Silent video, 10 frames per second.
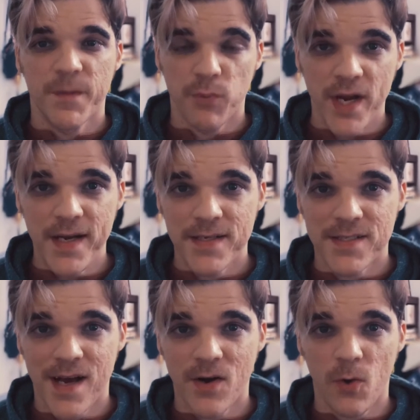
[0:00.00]
The
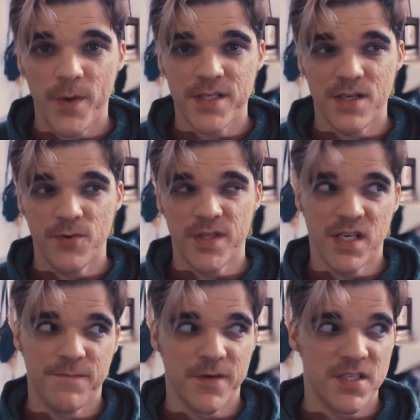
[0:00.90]
brain does not always know
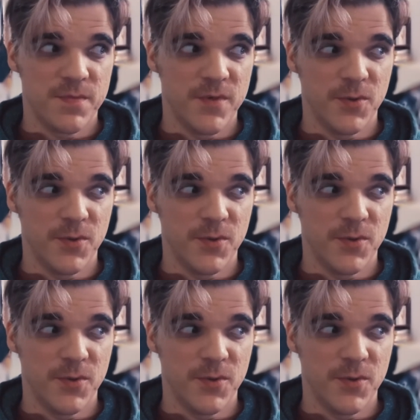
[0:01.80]
the difference